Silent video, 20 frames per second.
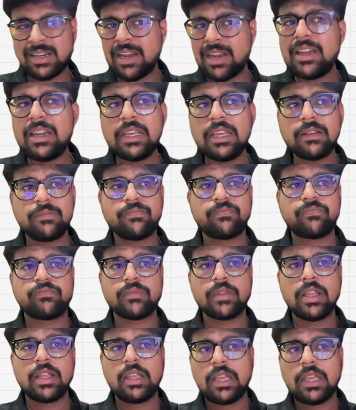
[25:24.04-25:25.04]
clearly.
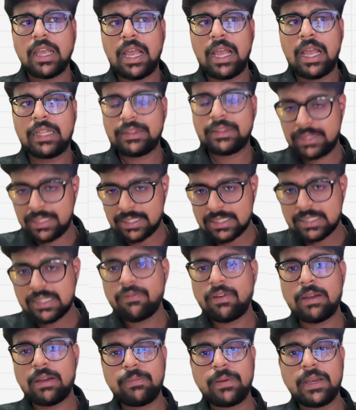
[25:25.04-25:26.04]
And
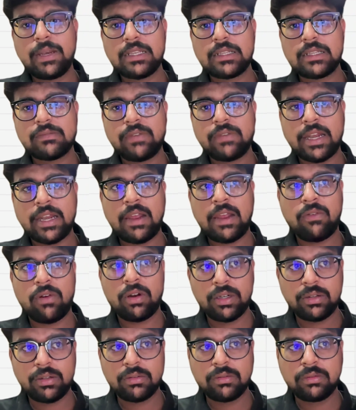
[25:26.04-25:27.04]
this is the one place where
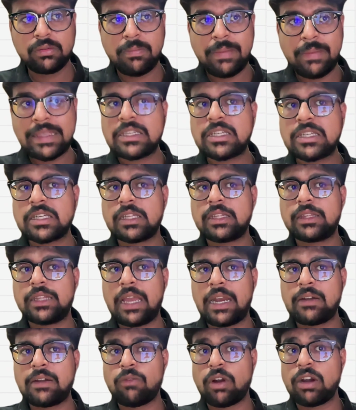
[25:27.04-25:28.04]
I want to
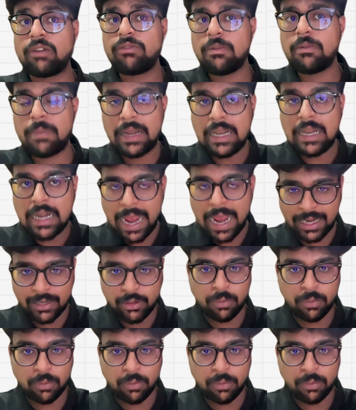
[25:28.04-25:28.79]
mention that what we build